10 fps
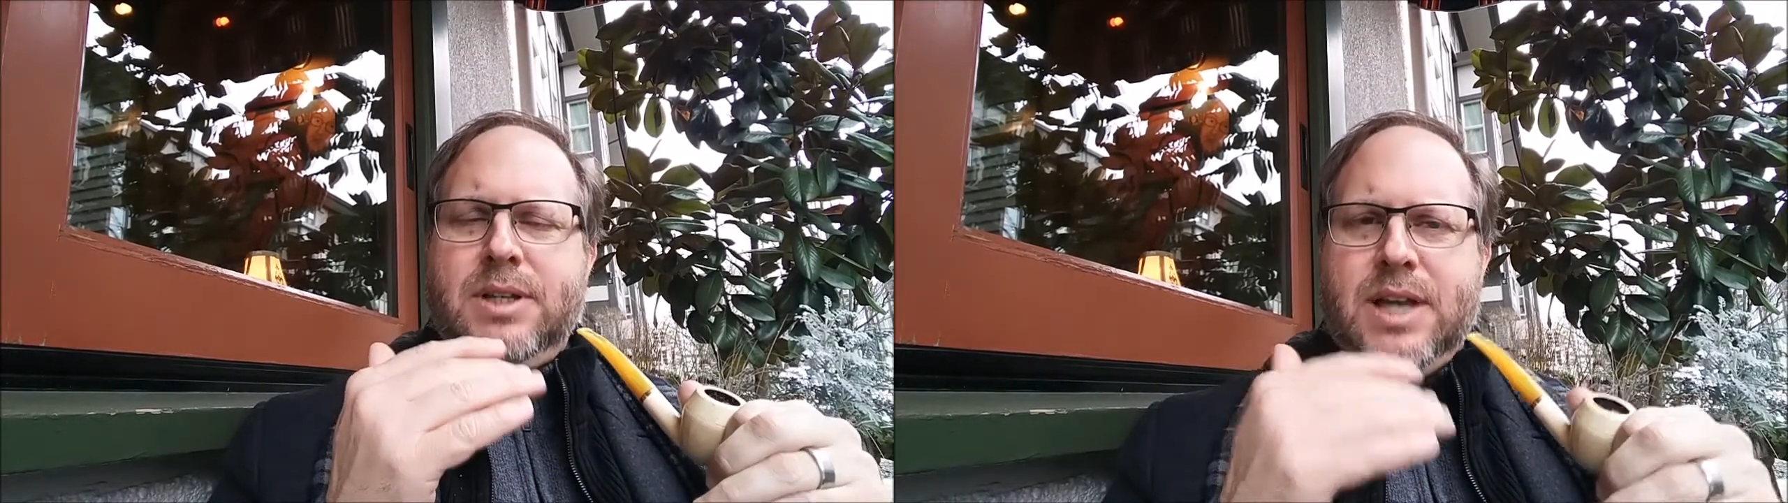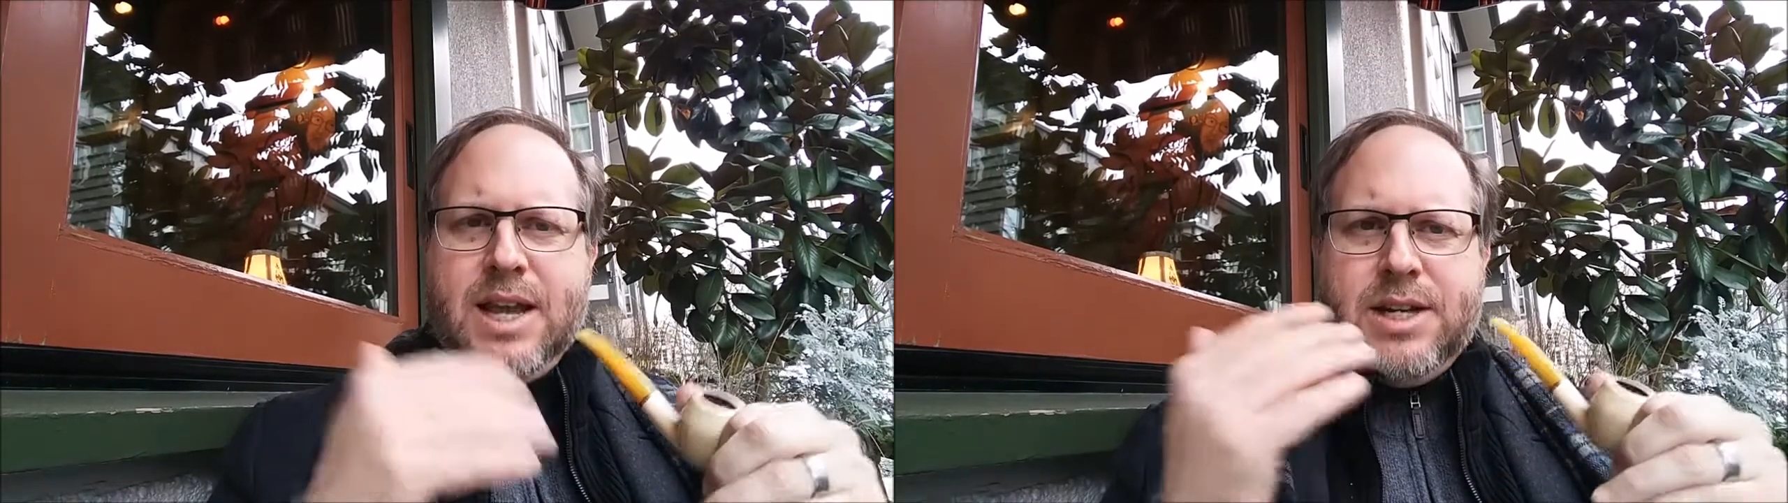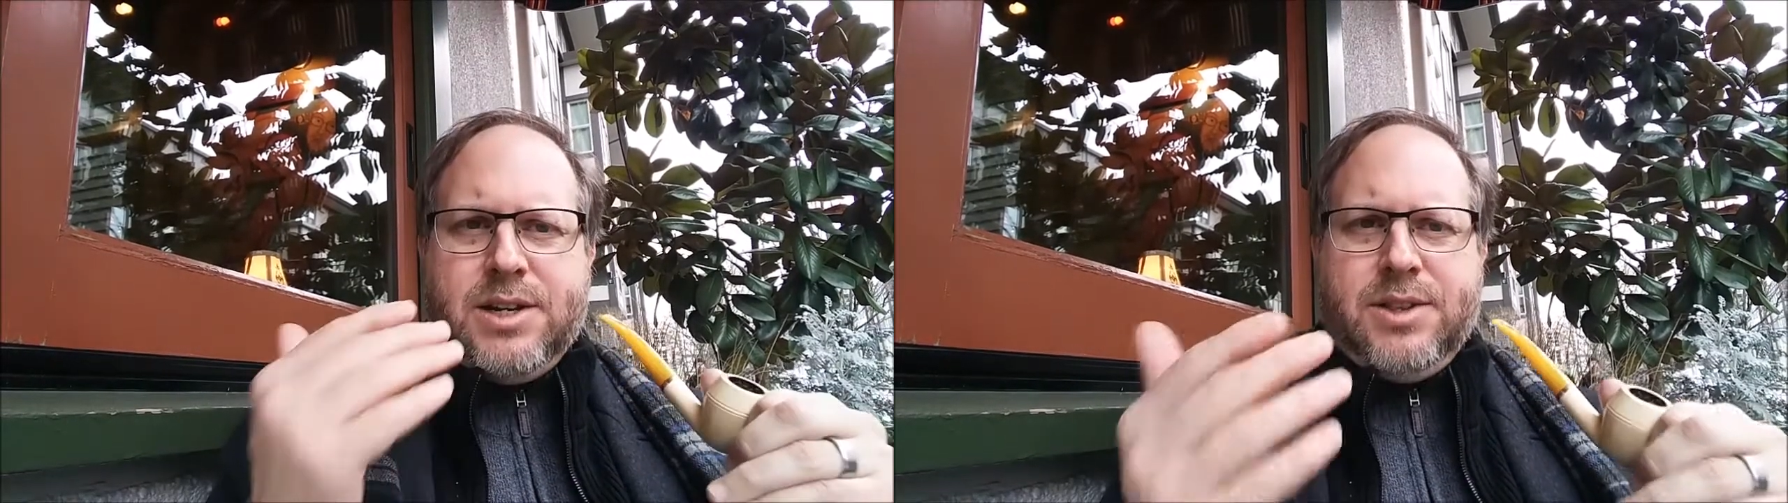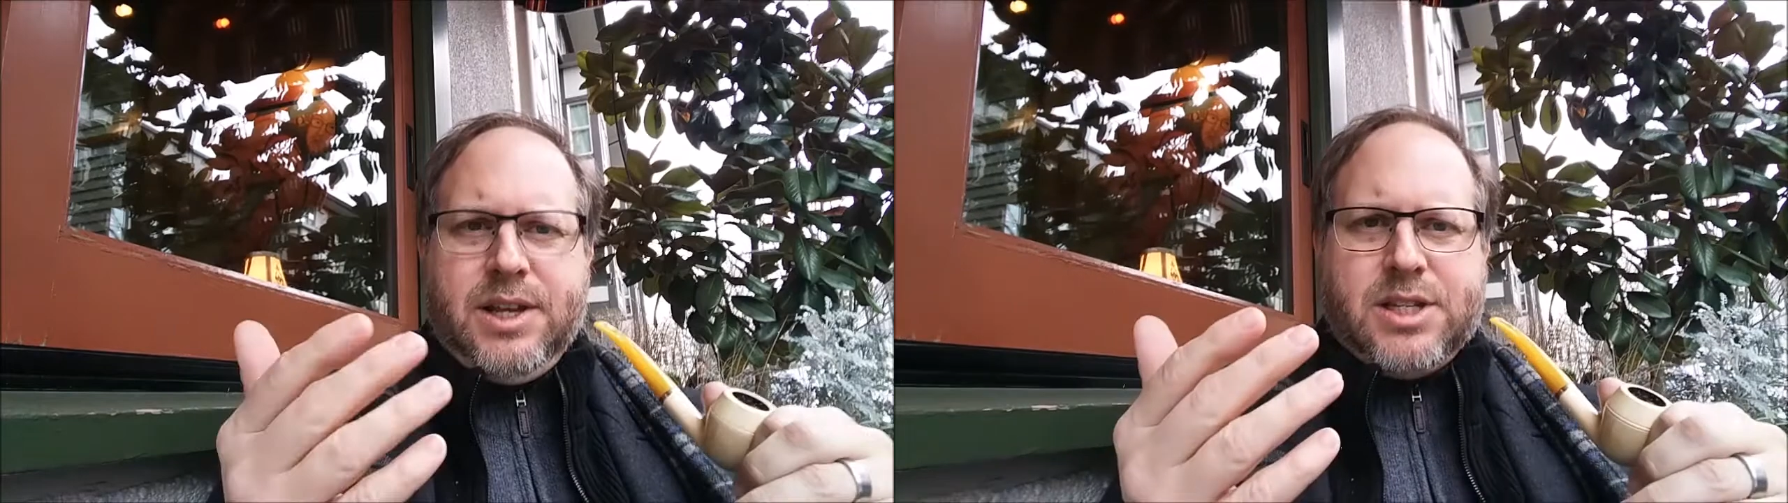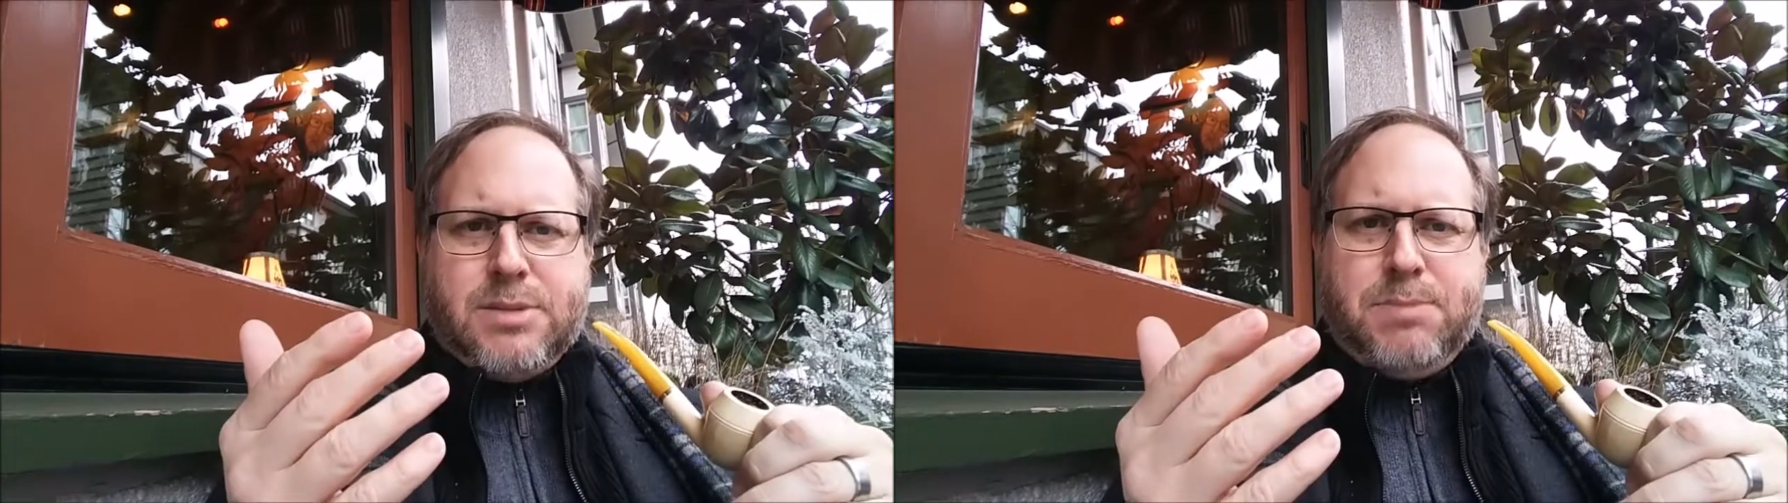gained
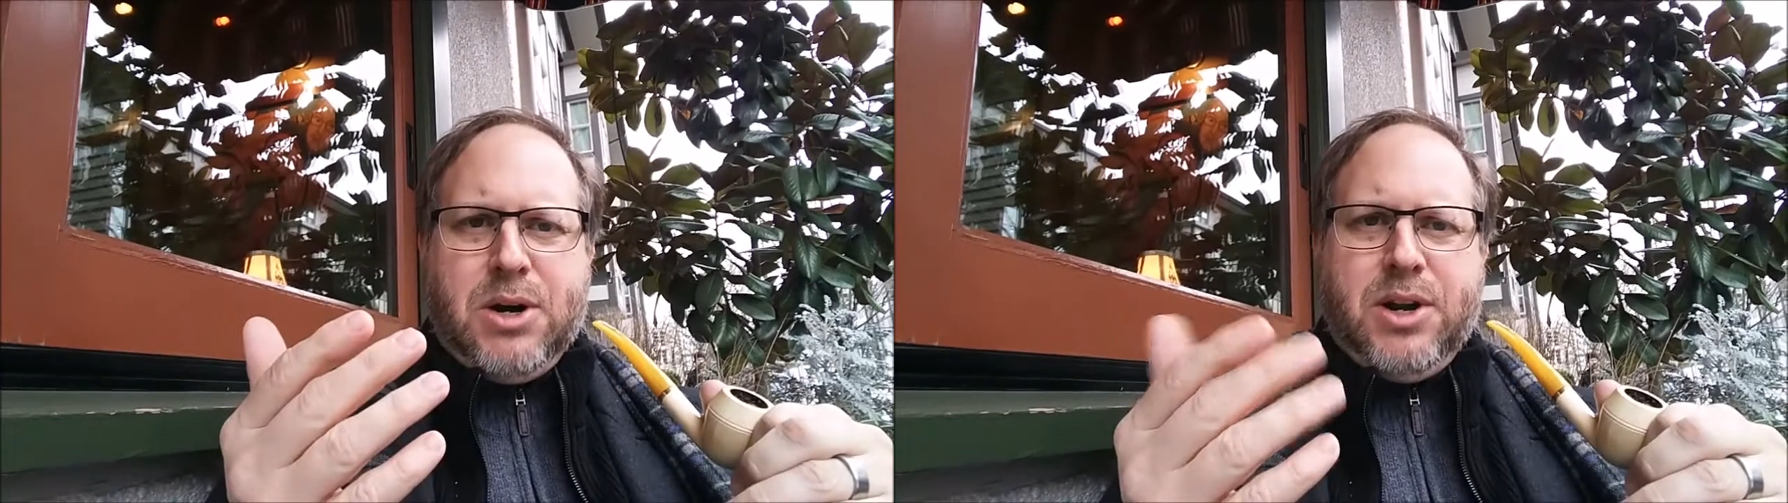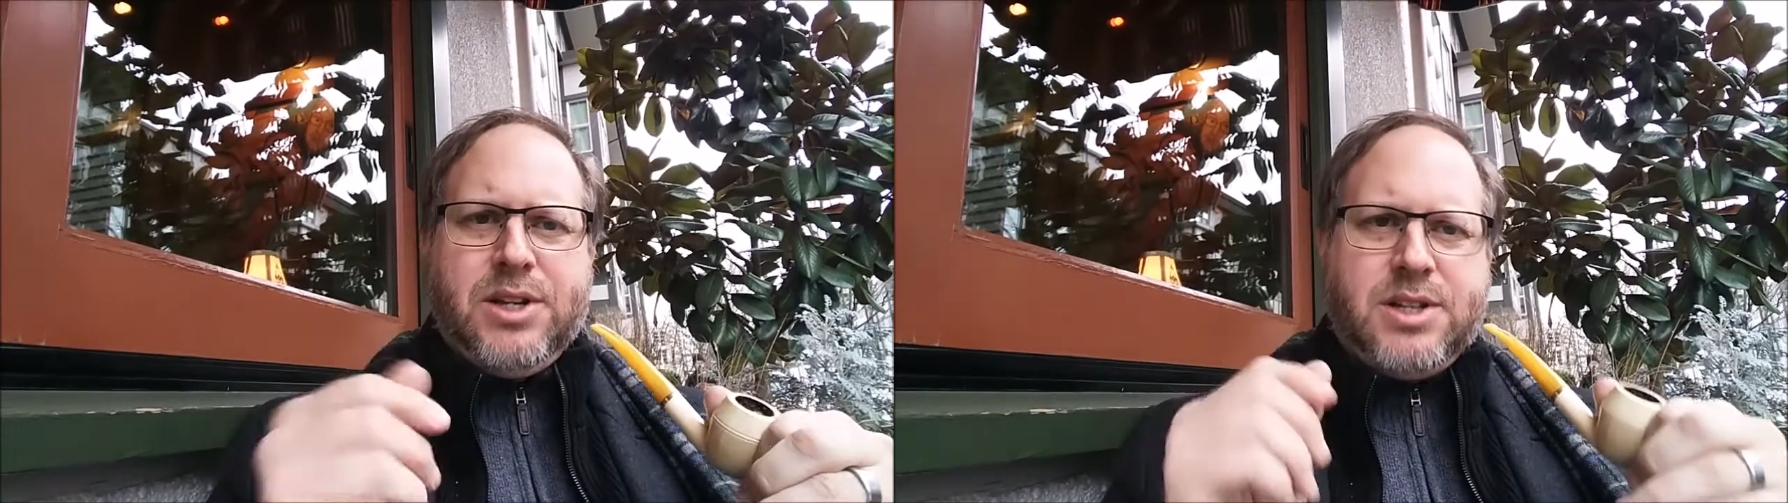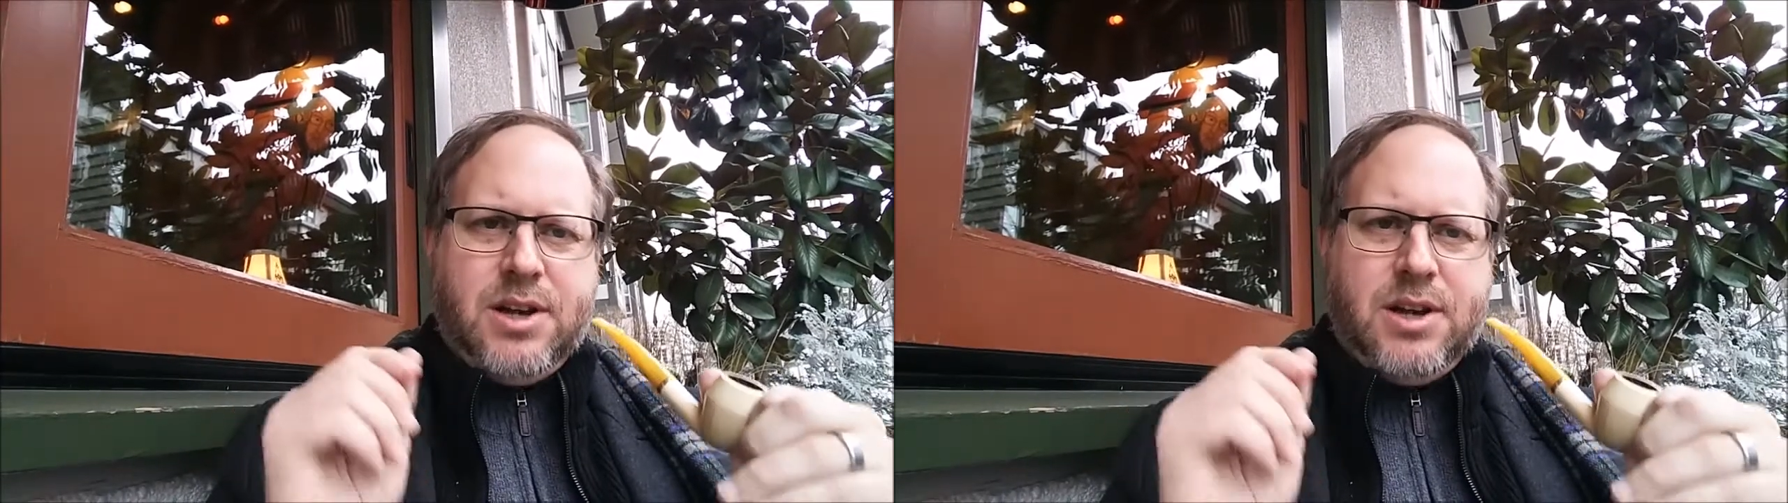the experience